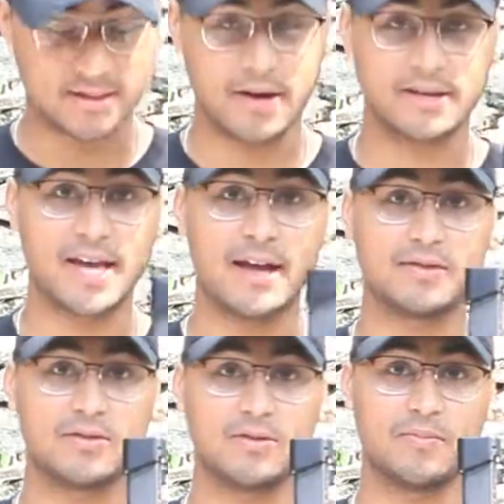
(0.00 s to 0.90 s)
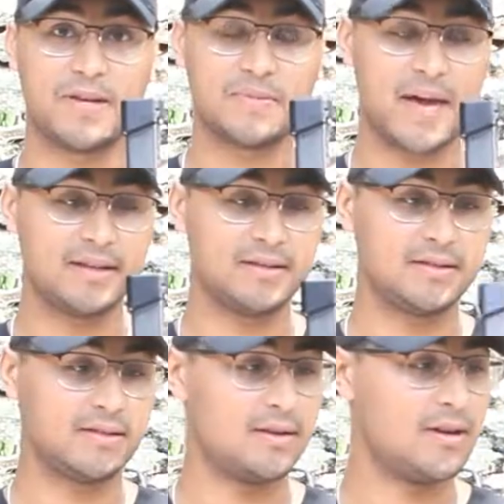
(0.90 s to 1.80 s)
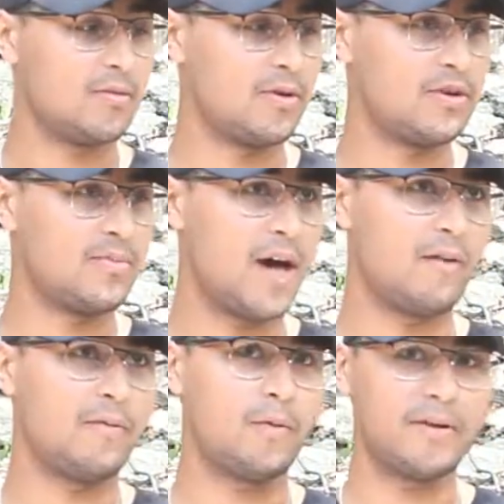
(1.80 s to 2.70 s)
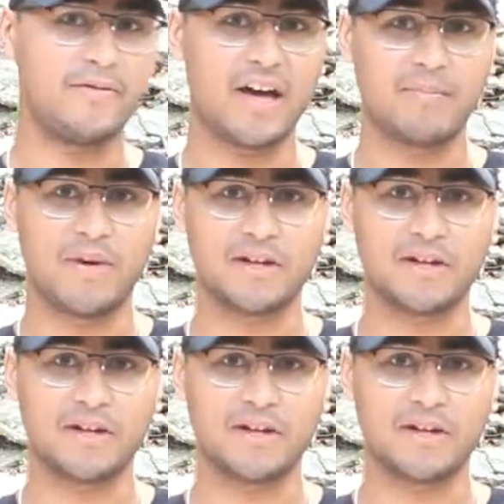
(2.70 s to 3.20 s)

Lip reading: Terran Tactical base pads. Run you about $45,